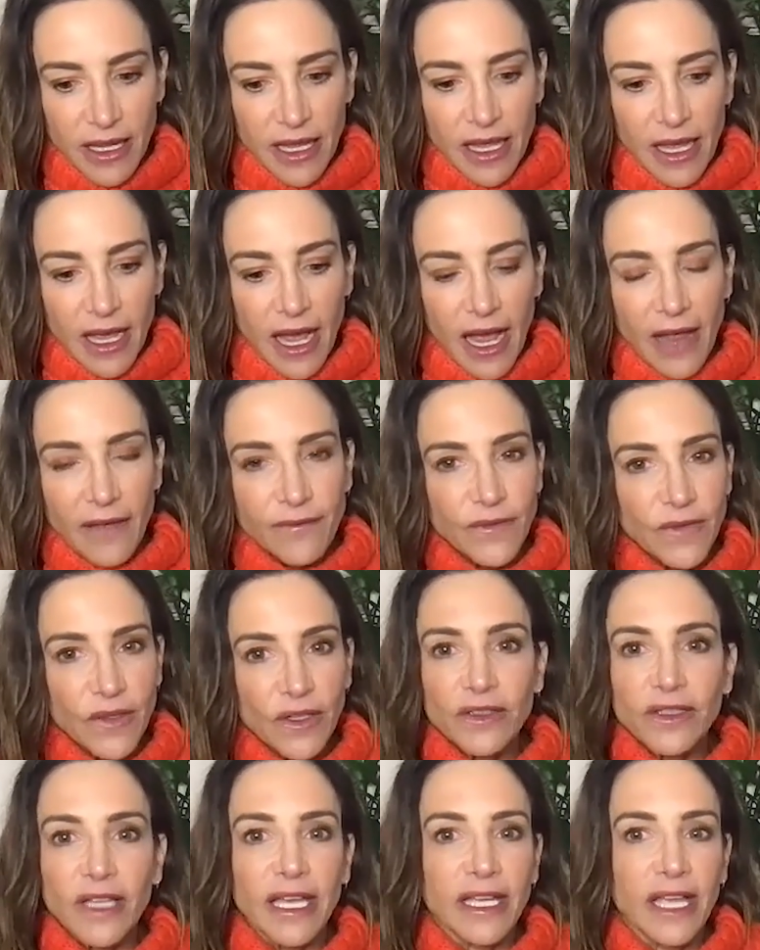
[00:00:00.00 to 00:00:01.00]
I feel
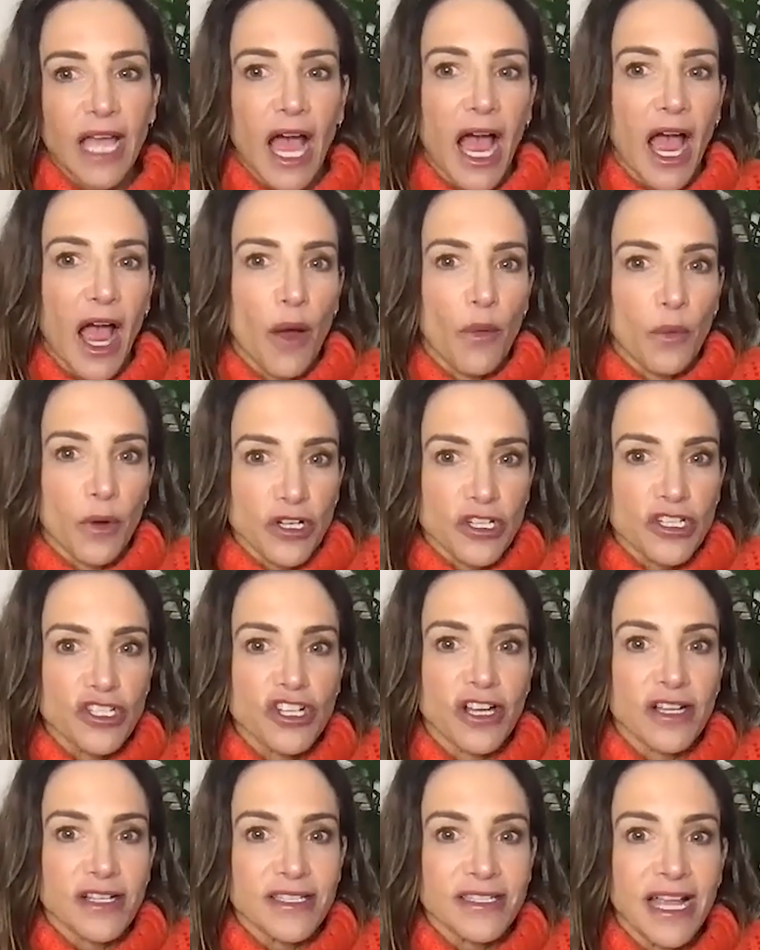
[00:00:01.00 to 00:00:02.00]
like we're
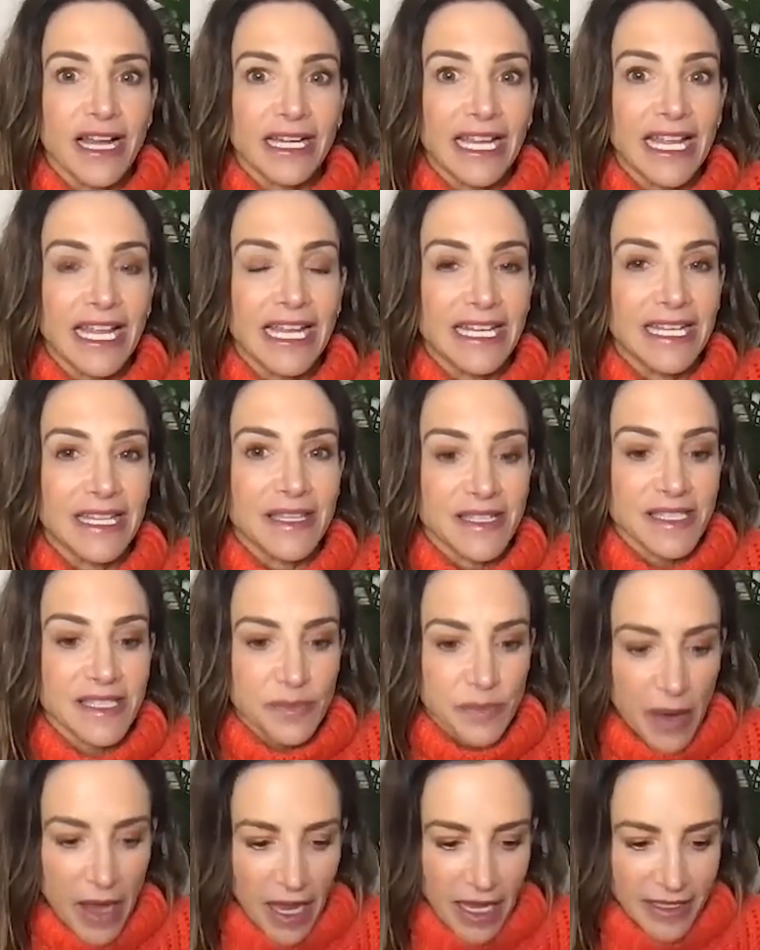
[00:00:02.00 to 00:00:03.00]
just not hitting the
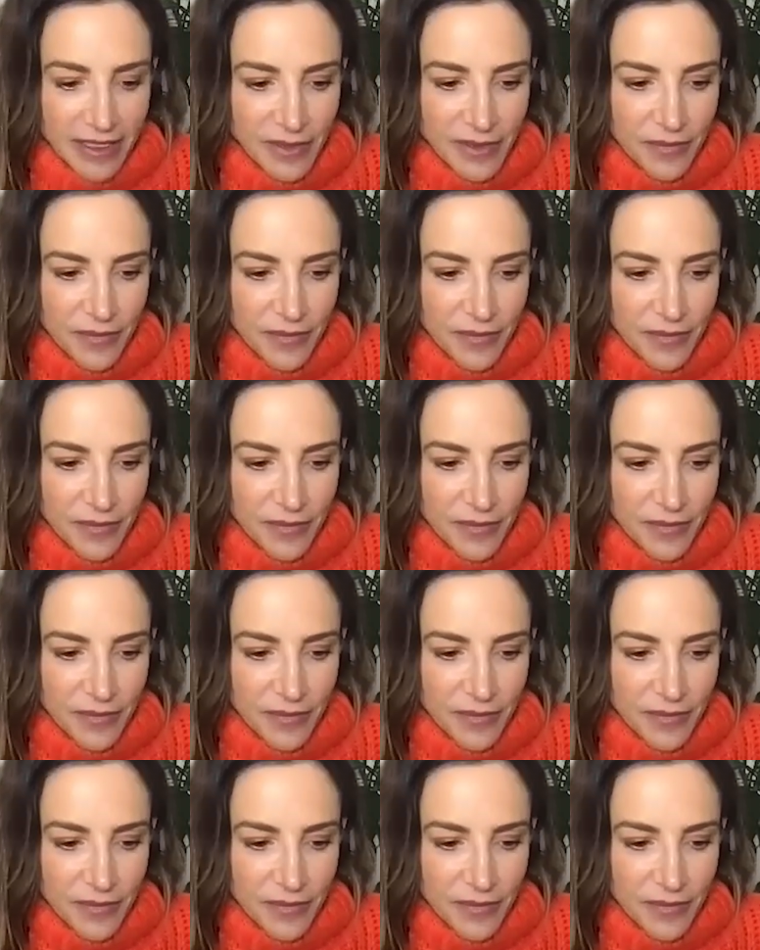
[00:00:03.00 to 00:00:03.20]
spot.